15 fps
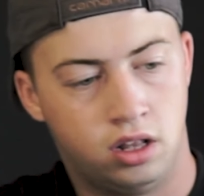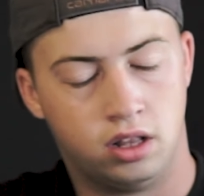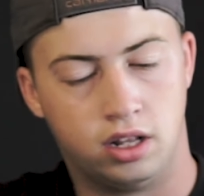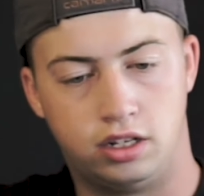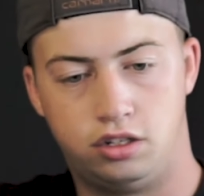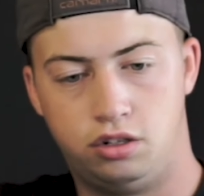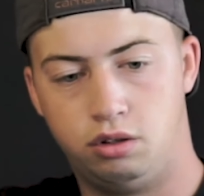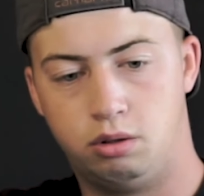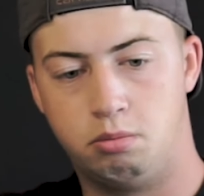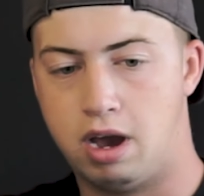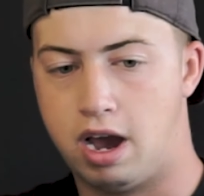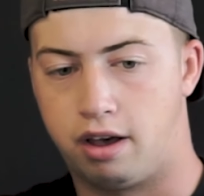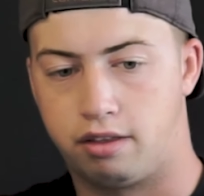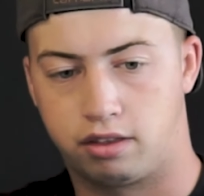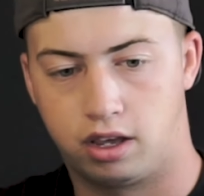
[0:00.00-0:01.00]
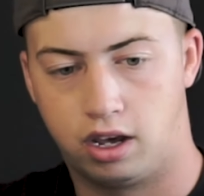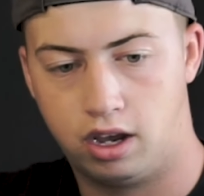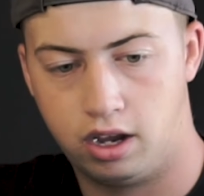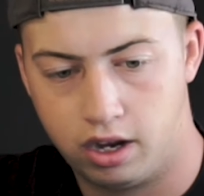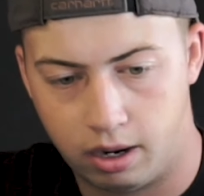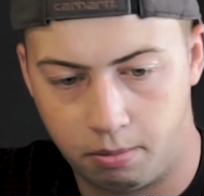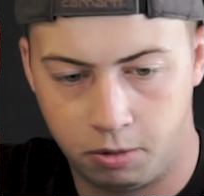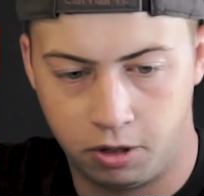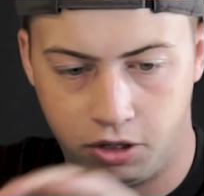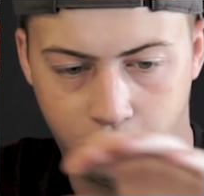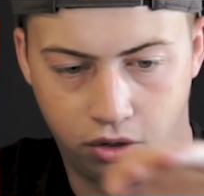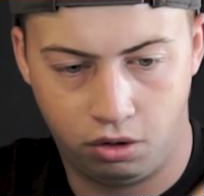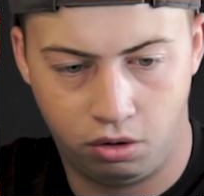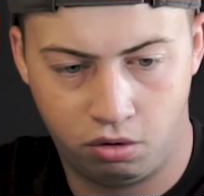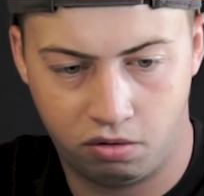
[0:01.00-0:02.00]
let's do the math, okay? I'm
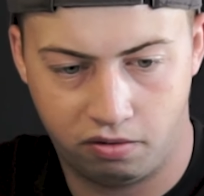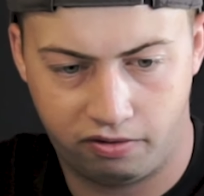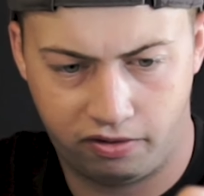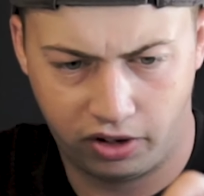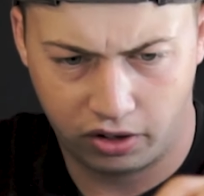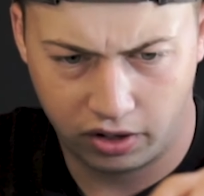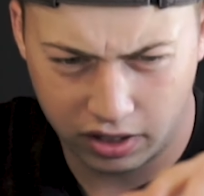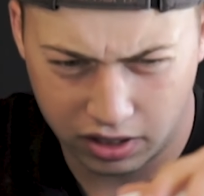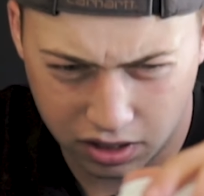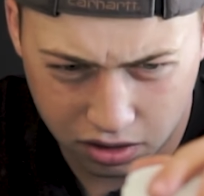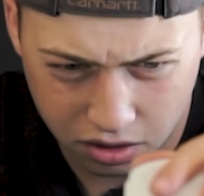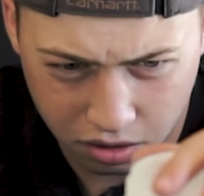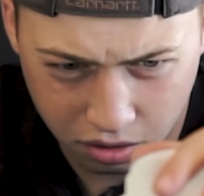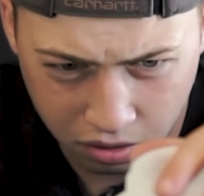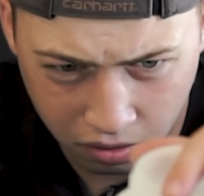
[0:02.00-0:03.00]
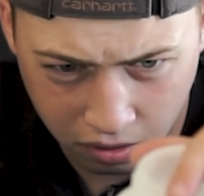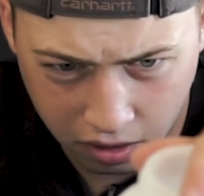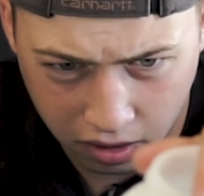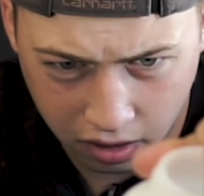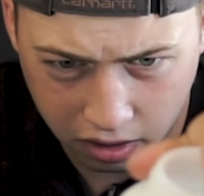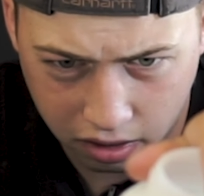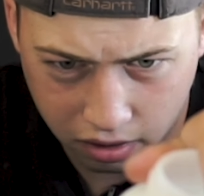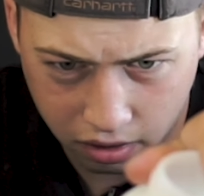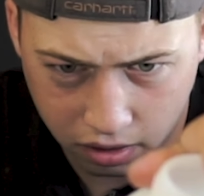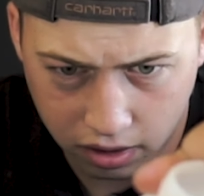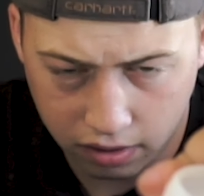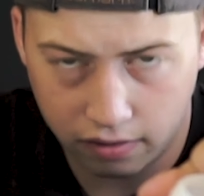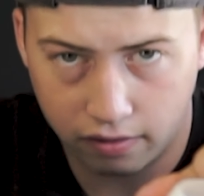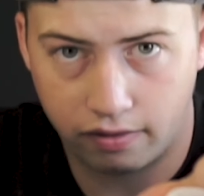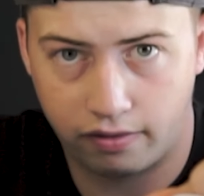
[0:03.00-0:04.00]
gonna fill it to the
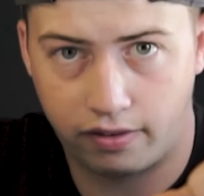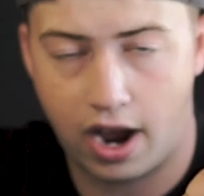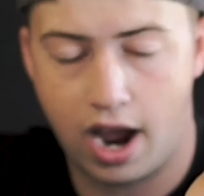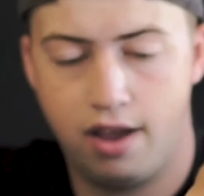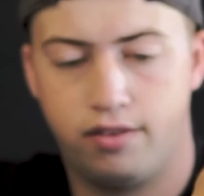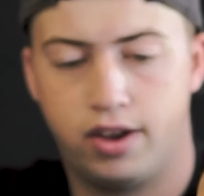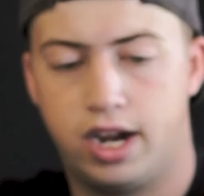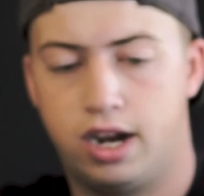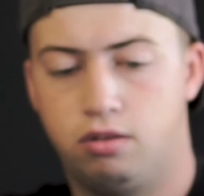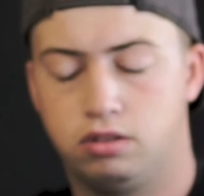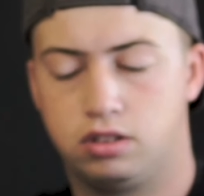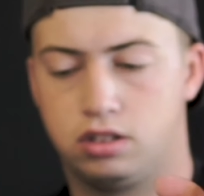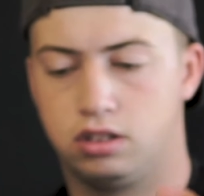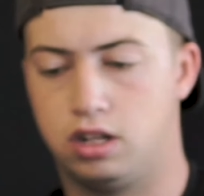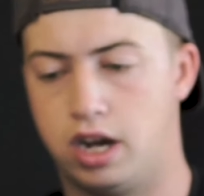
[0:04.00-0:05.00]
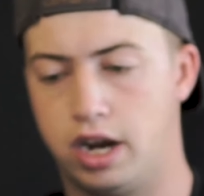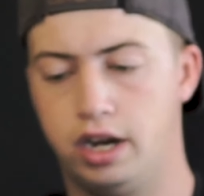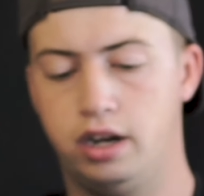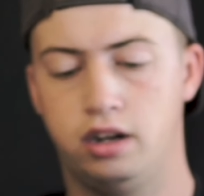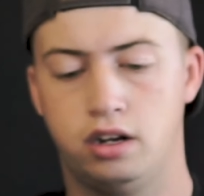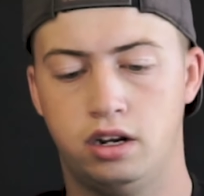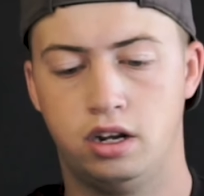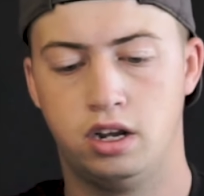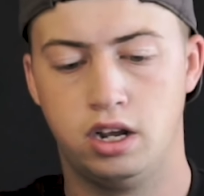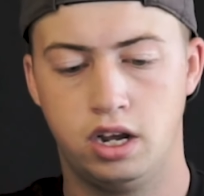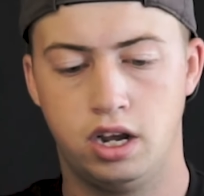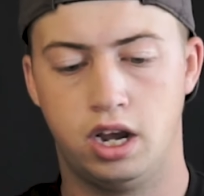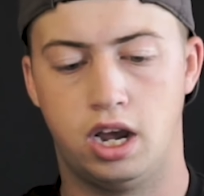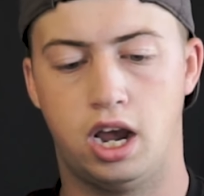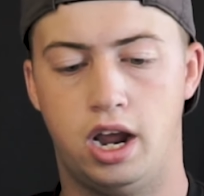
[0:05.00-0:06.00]
35 ounce line,
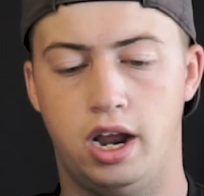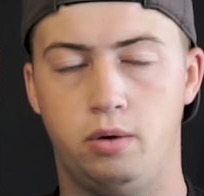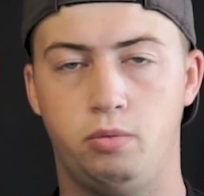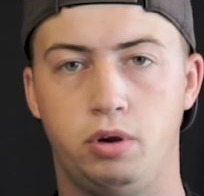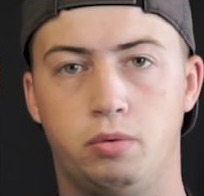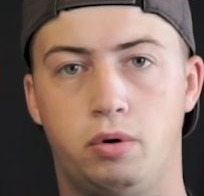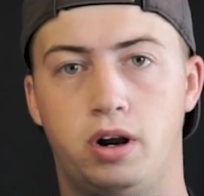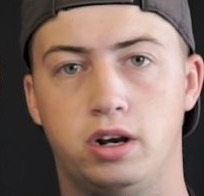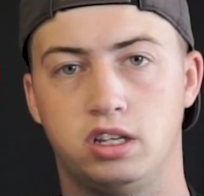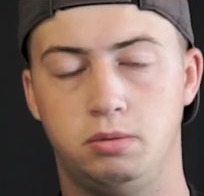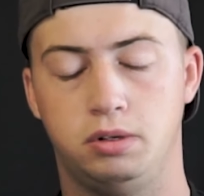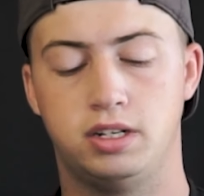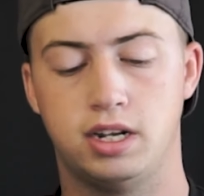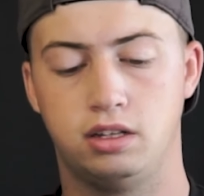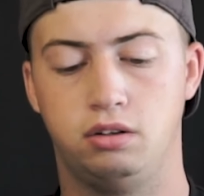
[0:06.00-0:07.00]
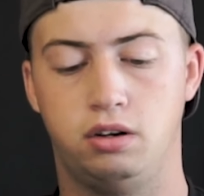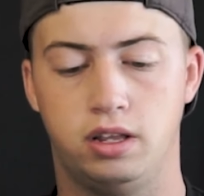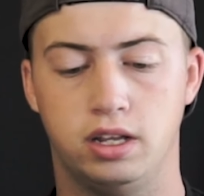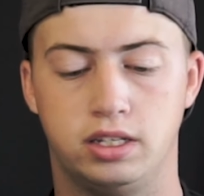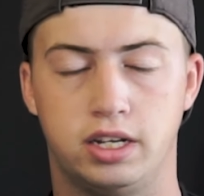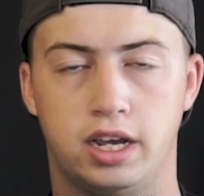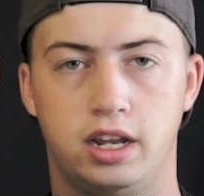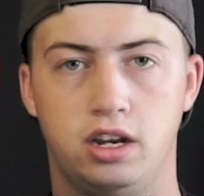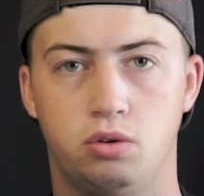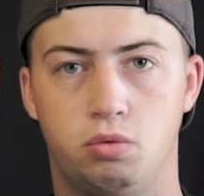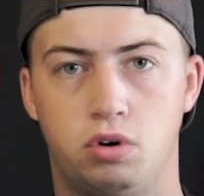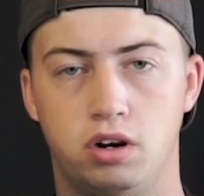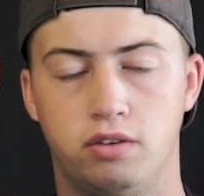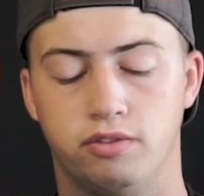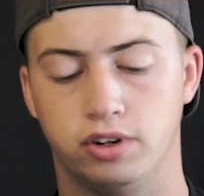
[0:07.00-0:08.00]
and we want it to be diluted at
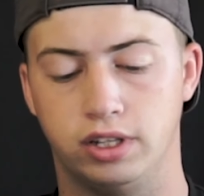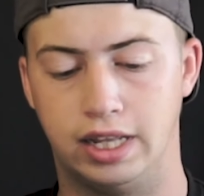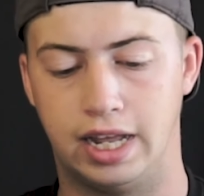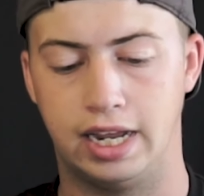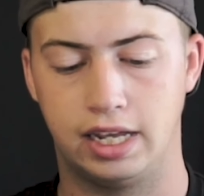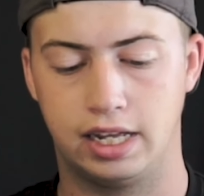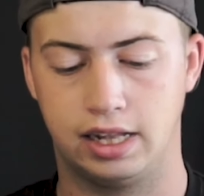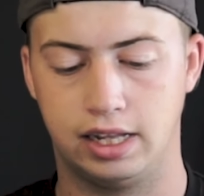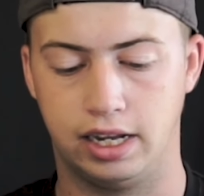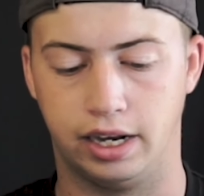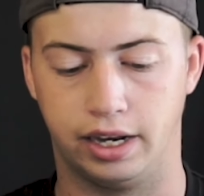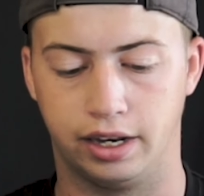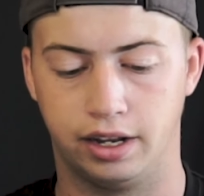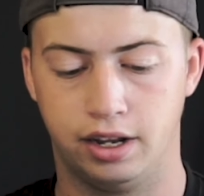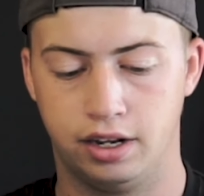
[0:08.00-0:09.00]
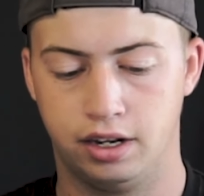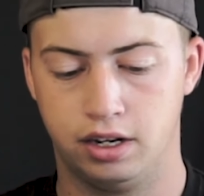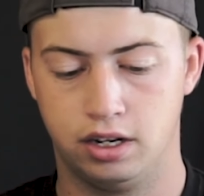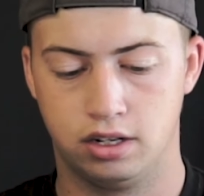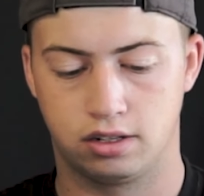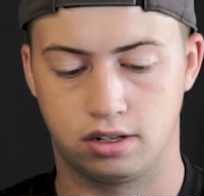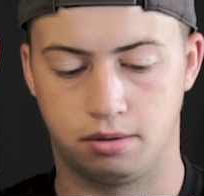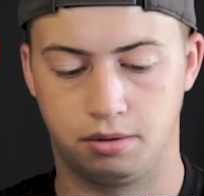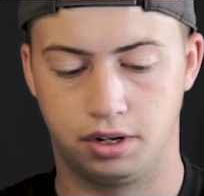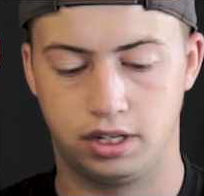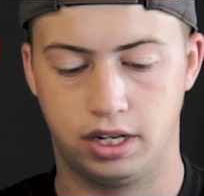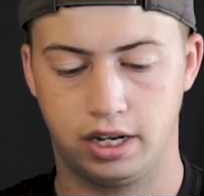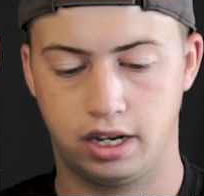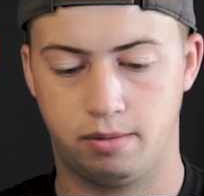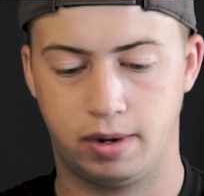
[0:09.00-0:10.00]
10-to-1 for light cleaning. So I'm gonna
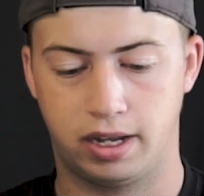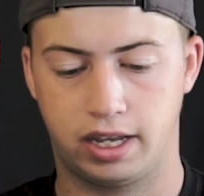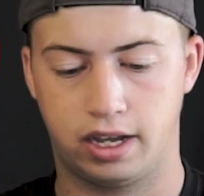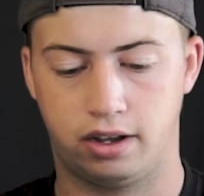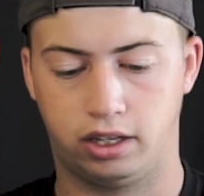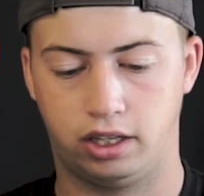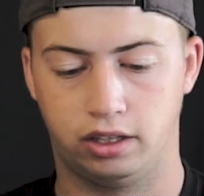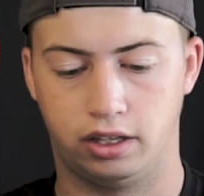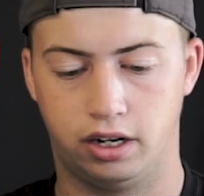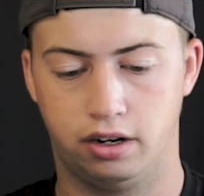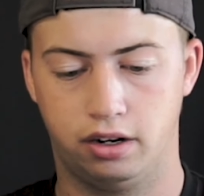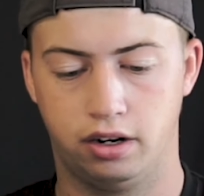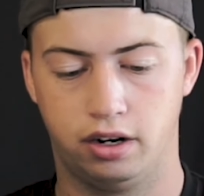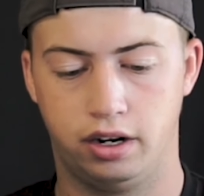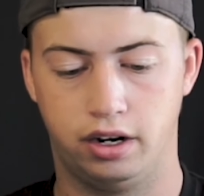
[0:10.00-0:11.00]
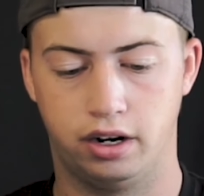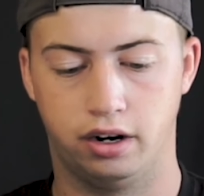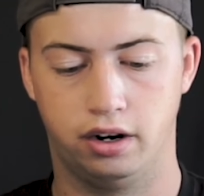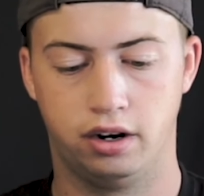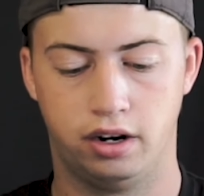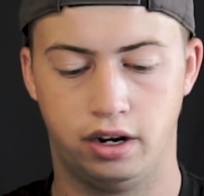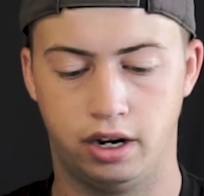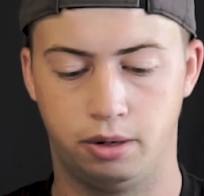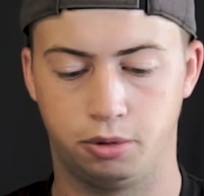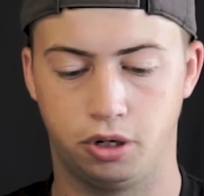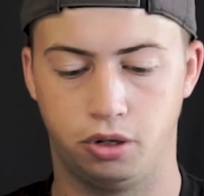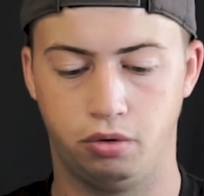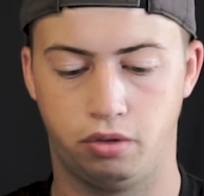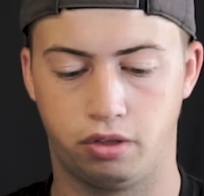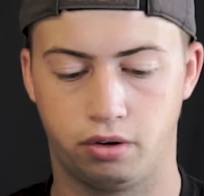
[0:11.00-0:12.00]
take out my calculator here. I'm gonna
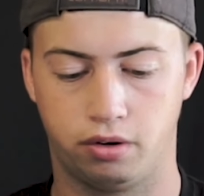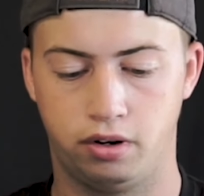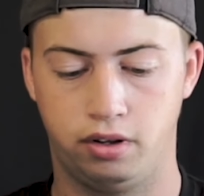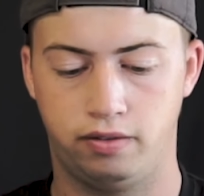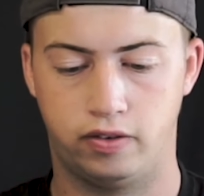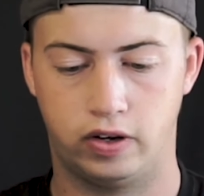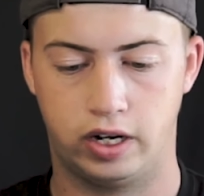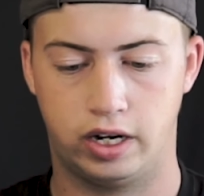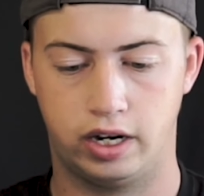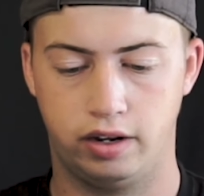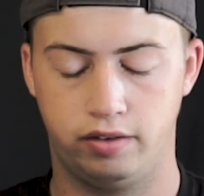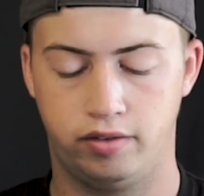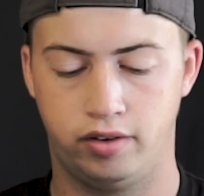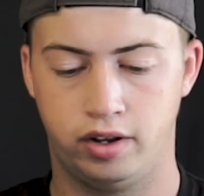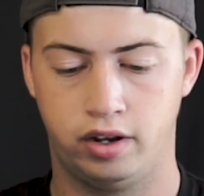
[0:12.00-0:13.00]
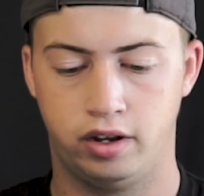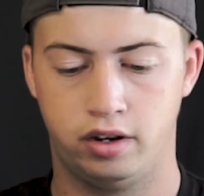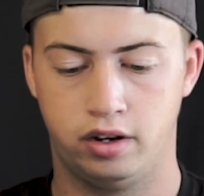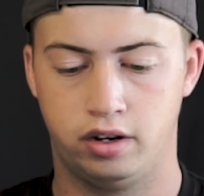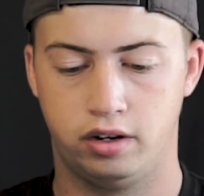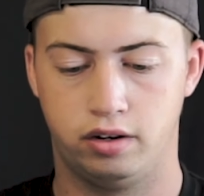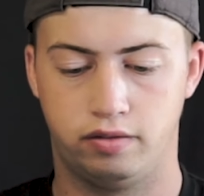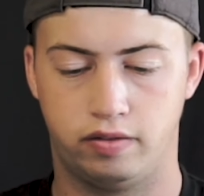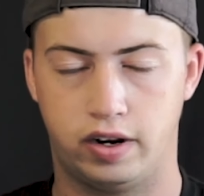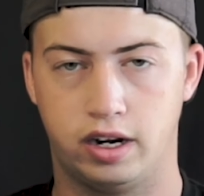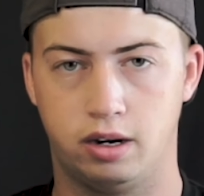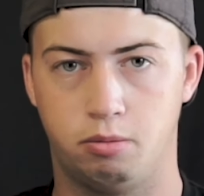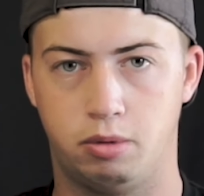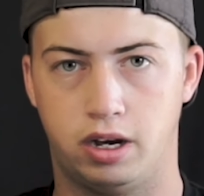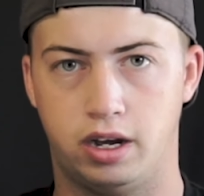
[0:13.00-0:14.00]
do 35
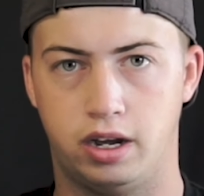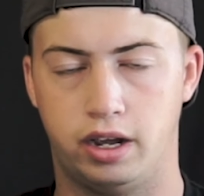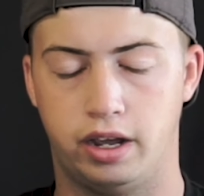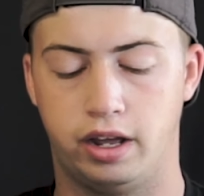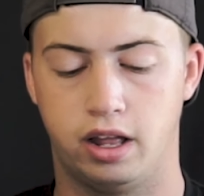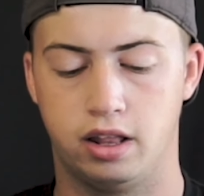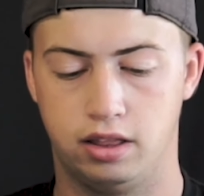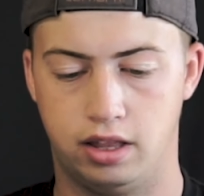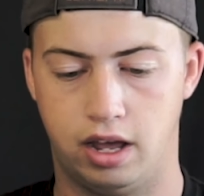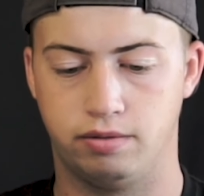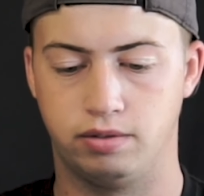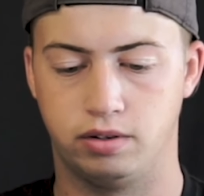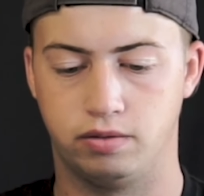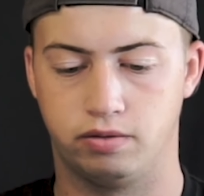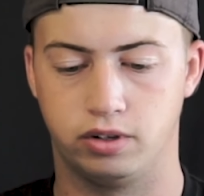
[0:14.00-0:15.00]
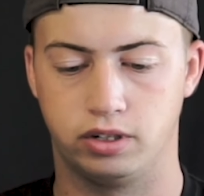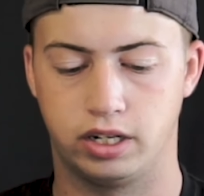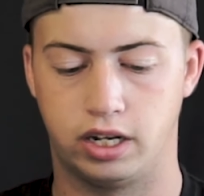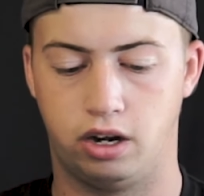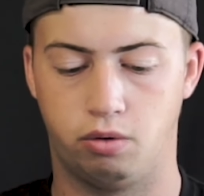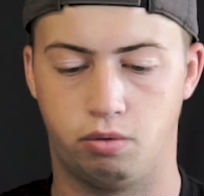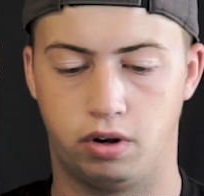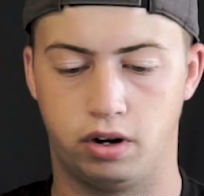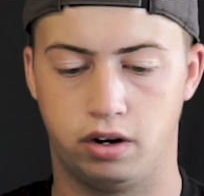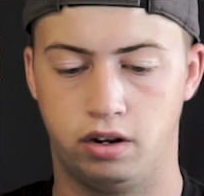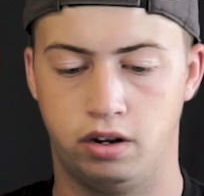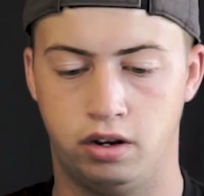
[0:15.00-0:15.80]
divided by 11 for 10-to-1.